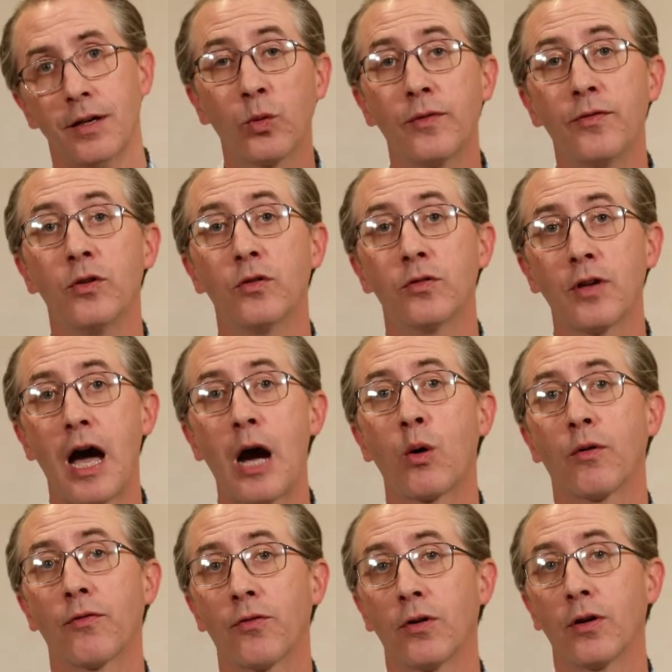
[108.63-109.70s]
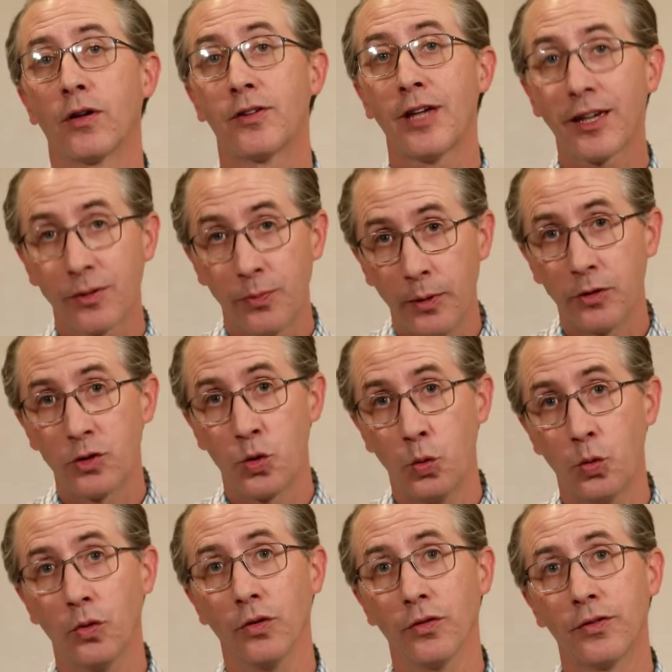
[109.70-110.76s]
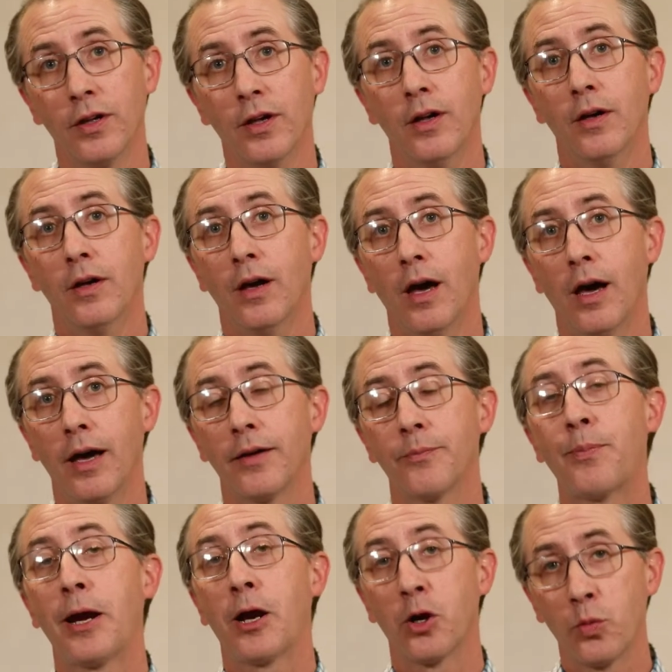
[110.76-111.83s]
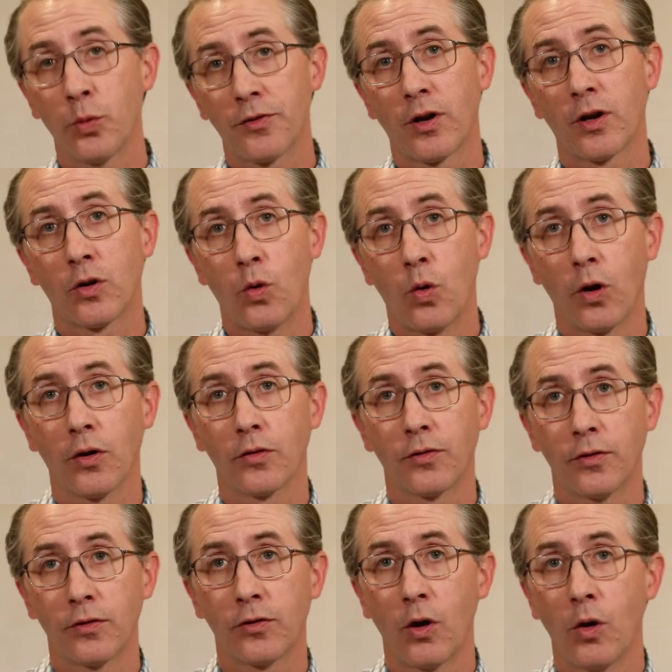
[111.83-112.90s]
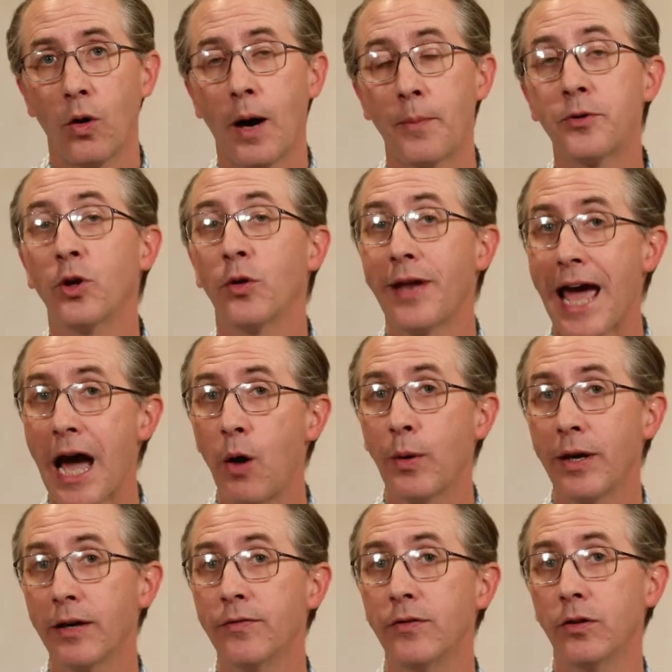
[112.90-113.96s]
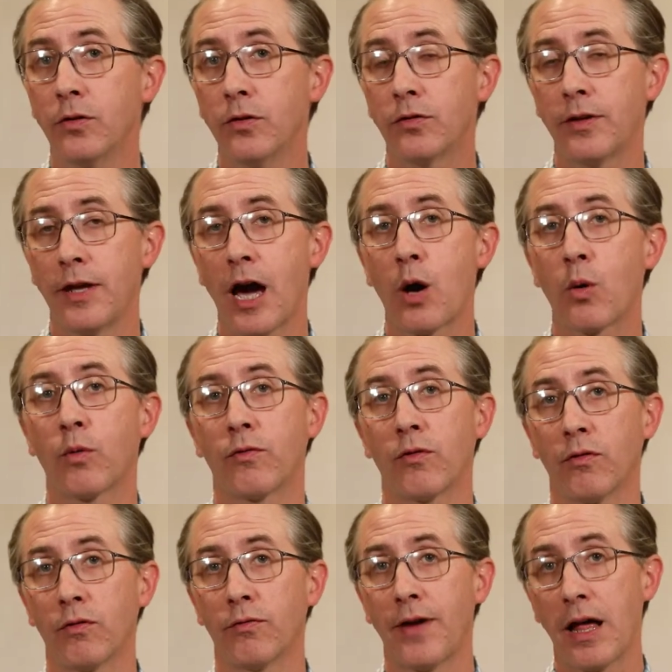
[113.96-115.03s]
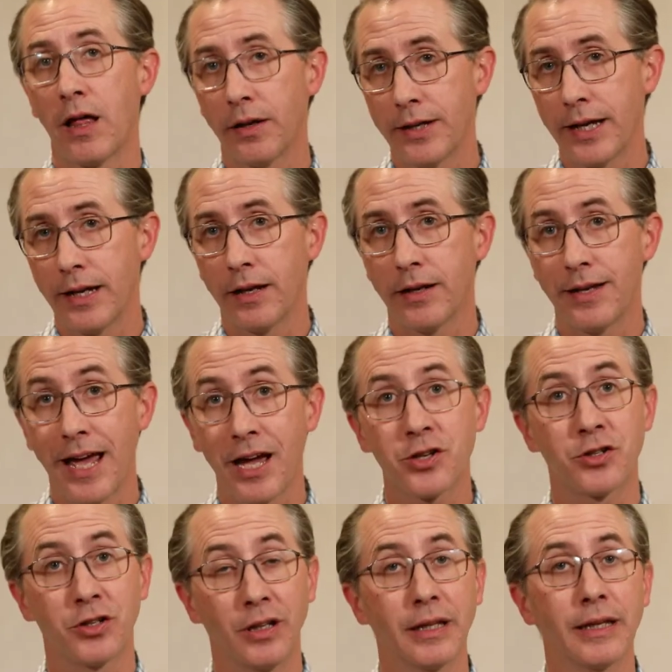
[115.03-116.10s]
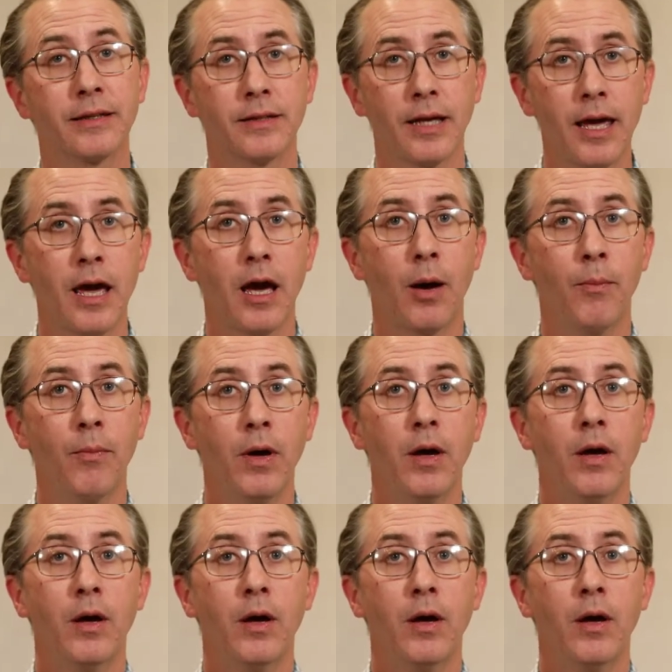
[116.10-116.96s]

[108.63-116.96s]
We've used Aquifer assessment tools paired with our course, and so up till now we have used the Aquifer validated national exam